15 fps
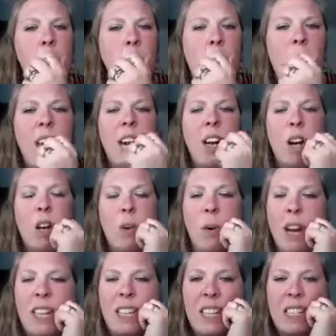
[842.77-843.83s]
but that got
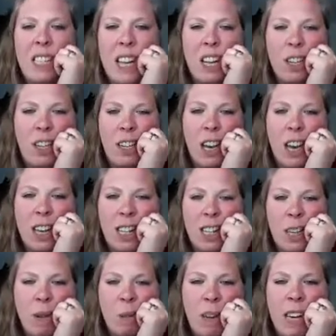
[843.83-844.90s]
quite sensationalised
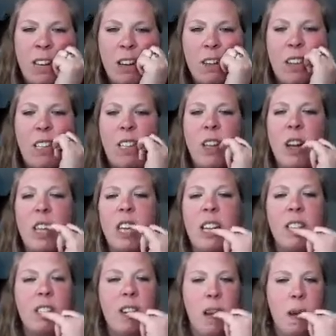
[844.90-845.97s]
in the media, as a lot of
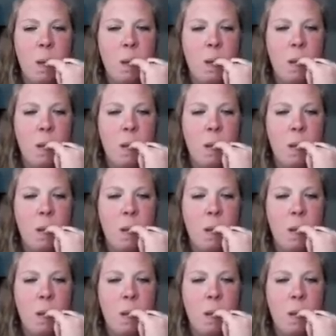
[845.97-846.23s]
things do.